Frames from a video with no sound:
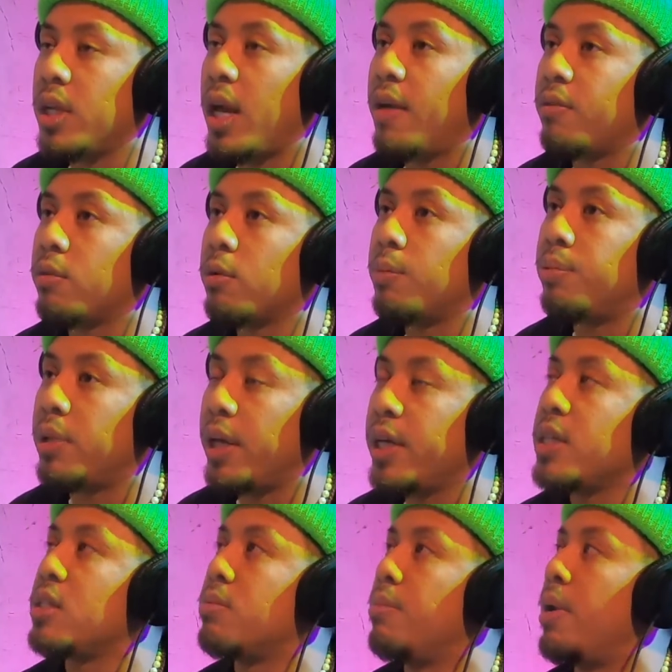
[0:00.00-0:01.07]
I have to
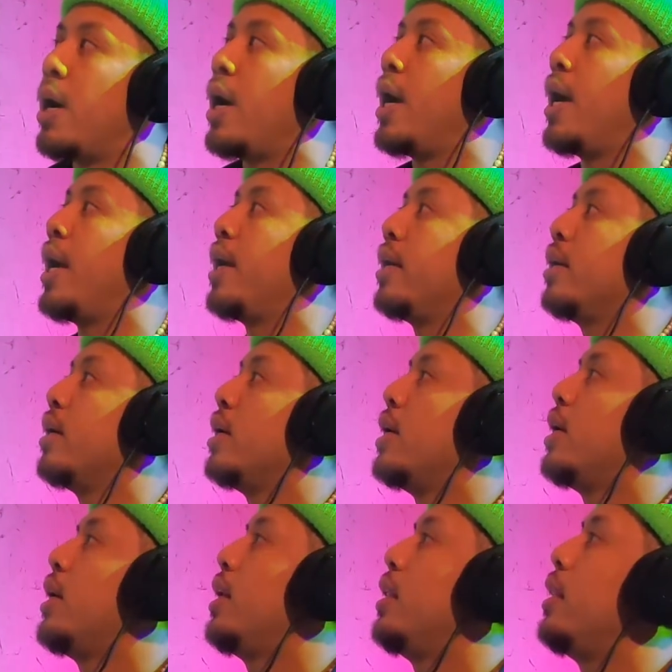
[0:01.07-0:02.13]
replace my
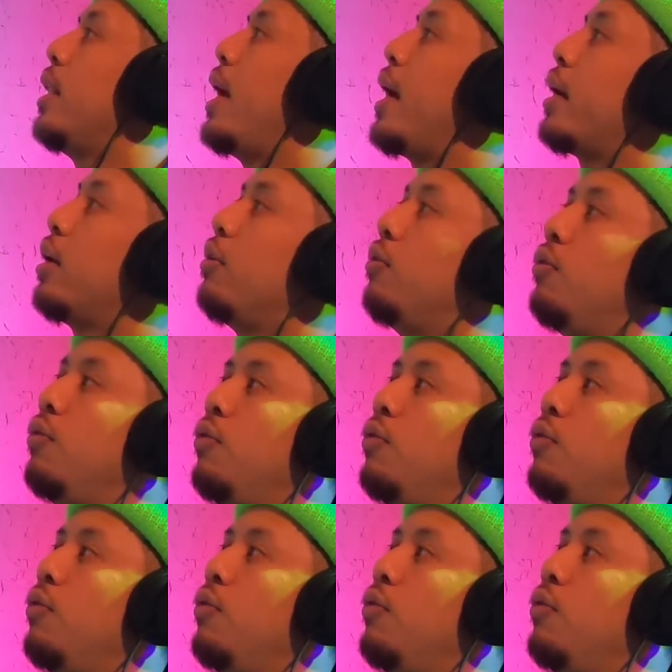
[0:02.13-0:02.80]
lack of